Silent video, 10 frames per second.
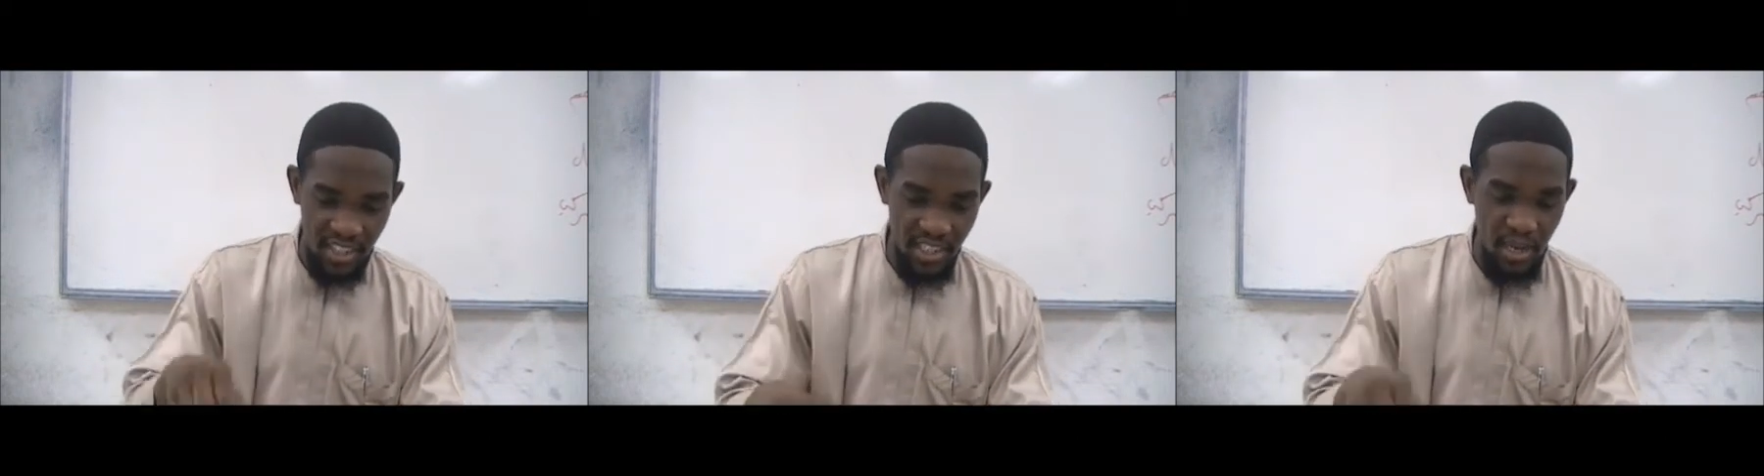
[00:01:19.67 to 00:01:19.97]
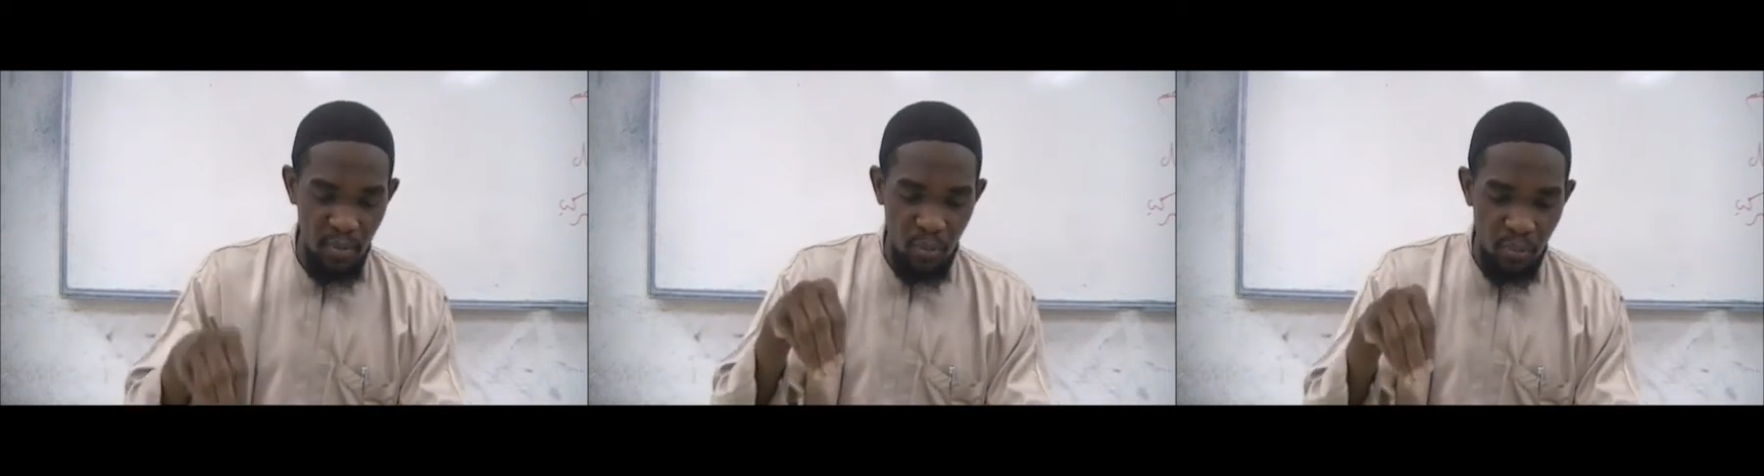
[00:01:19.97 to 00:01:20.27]
I
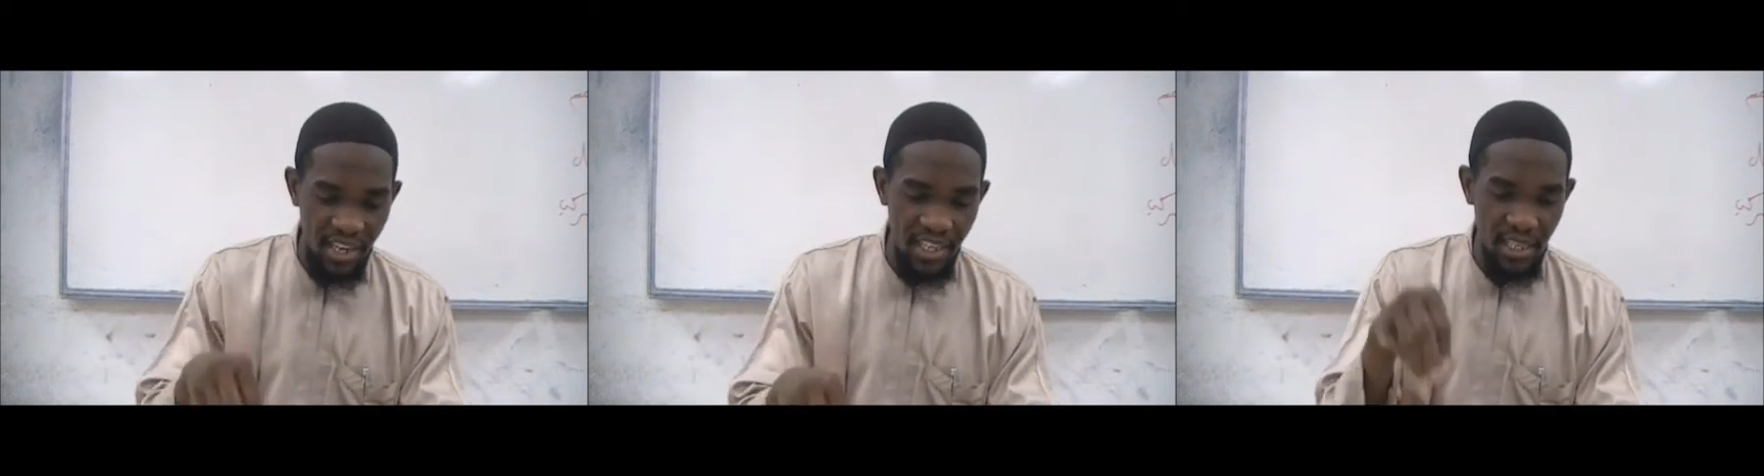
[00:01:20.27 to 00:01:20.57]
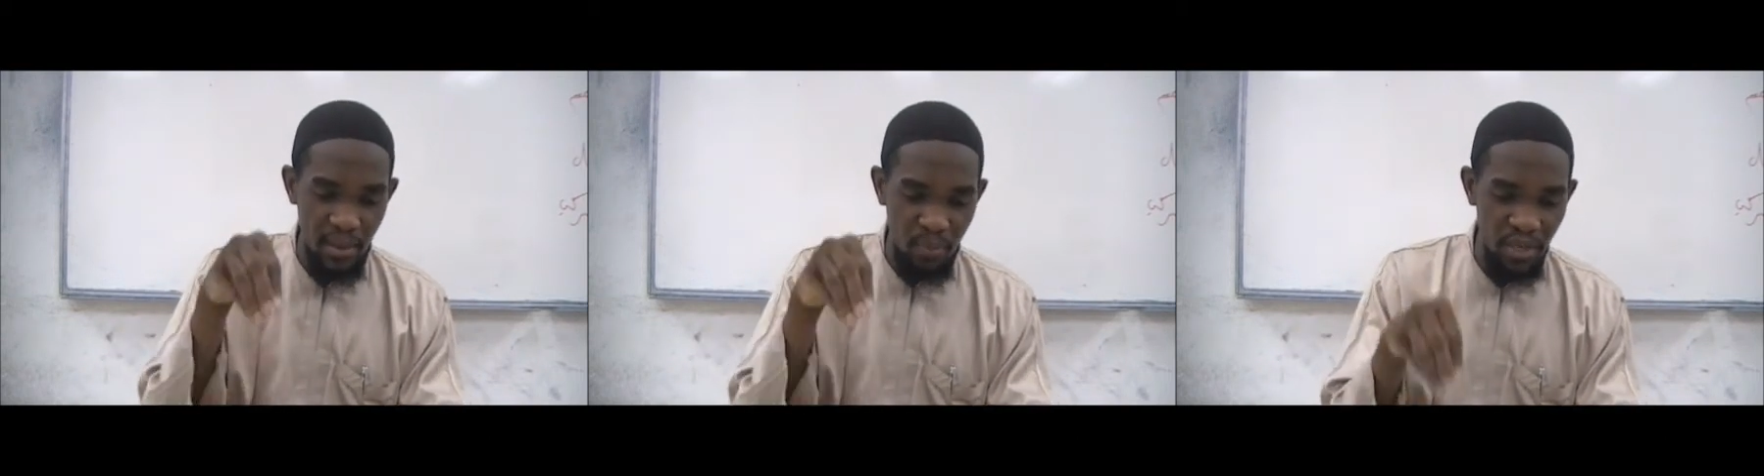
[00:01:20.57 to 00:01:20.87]
mean, male,
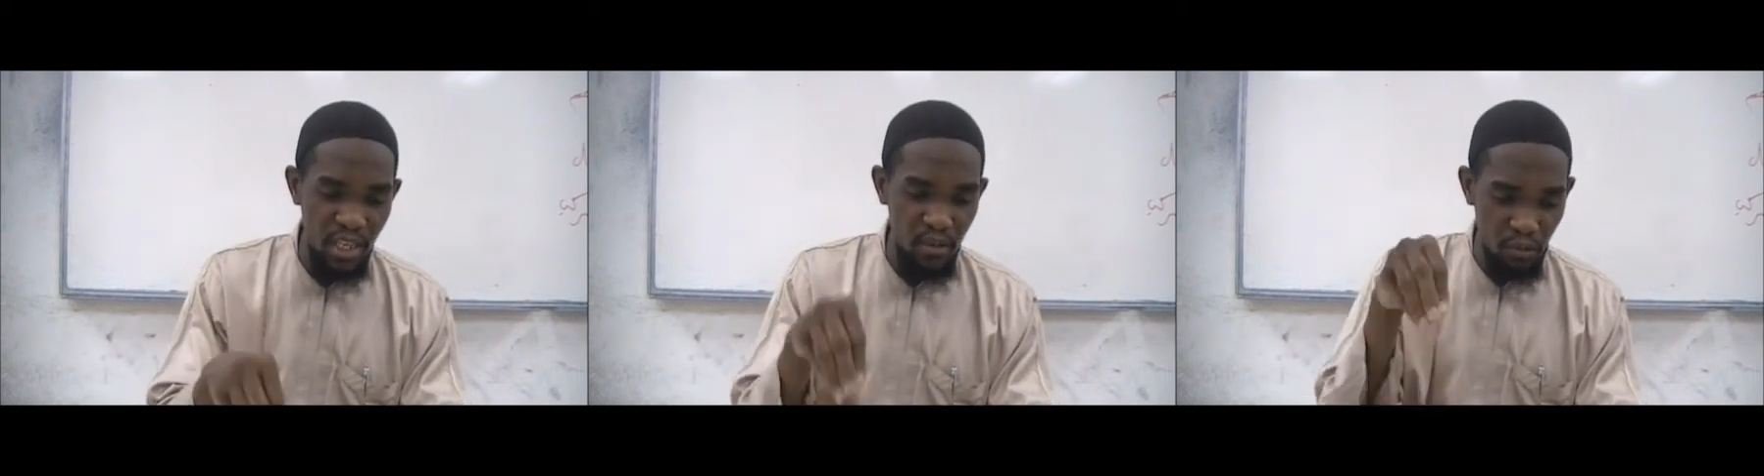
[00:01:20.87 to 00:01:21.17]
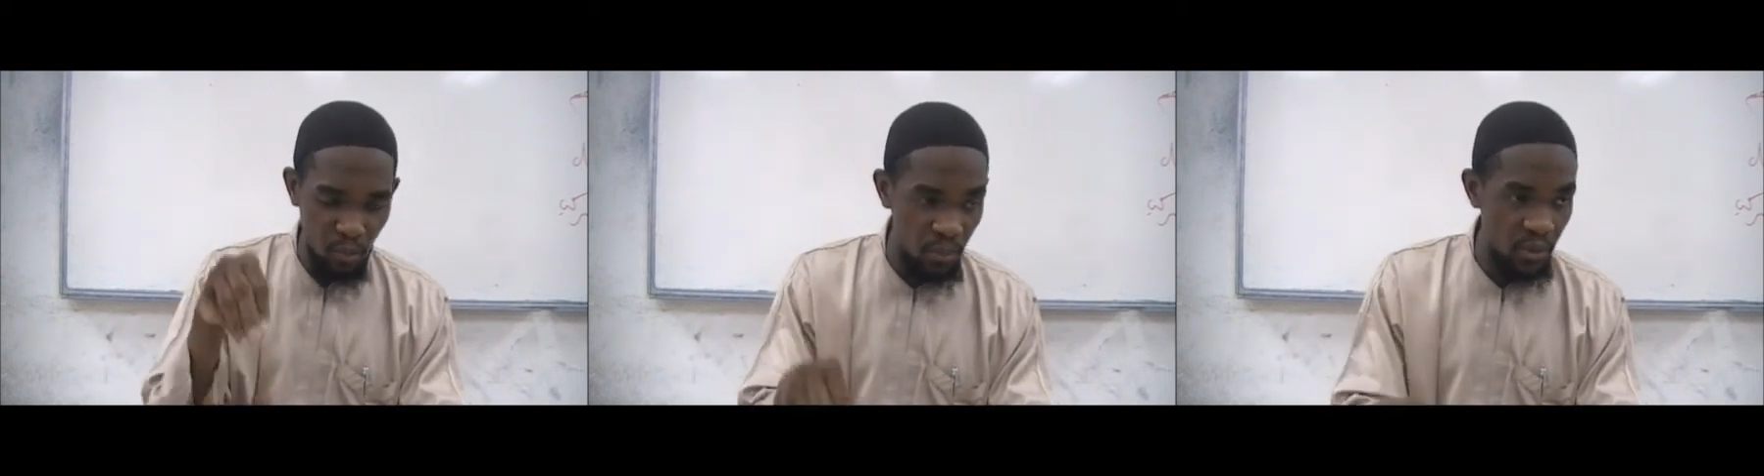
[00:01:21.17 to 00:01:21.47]
they're playing
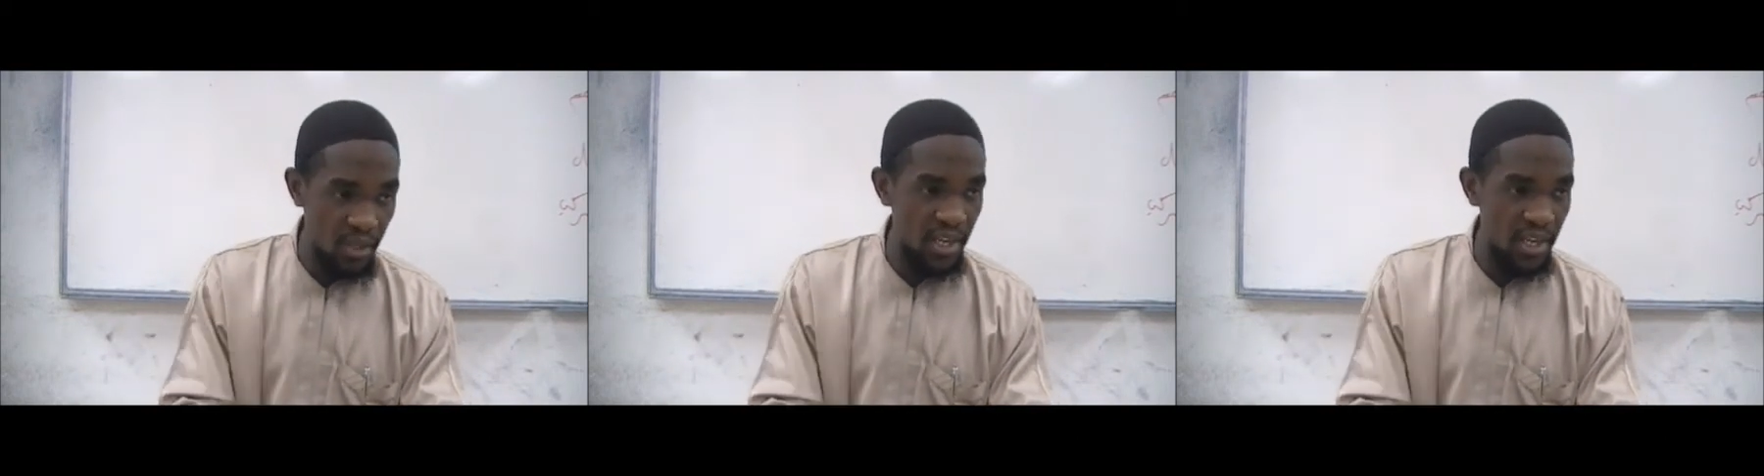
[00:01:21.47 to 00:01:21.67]
football,